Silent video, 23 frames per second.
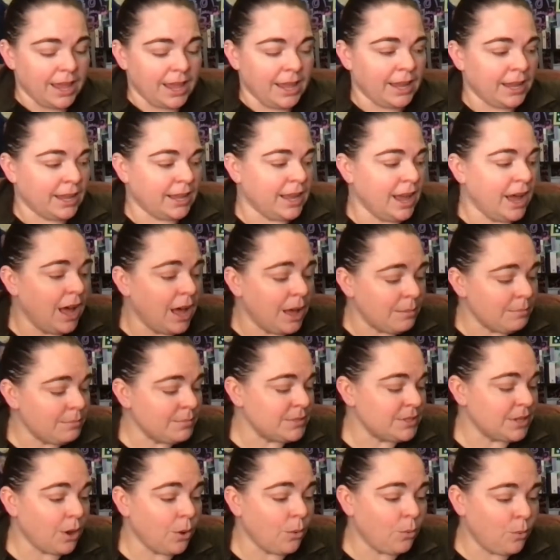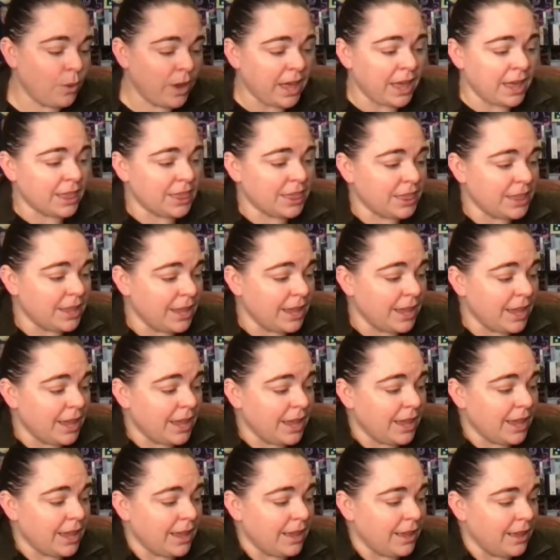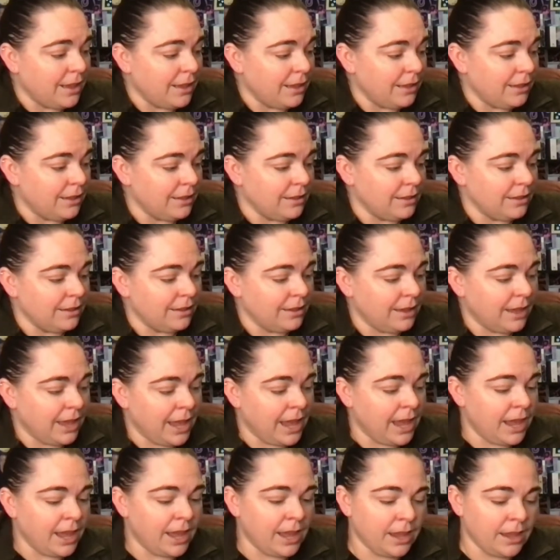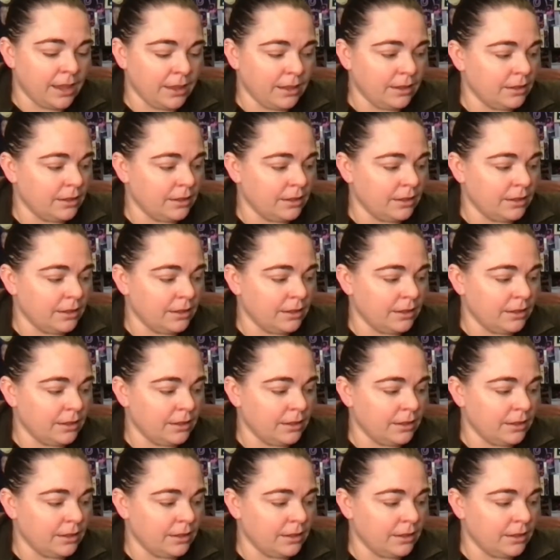It comes with a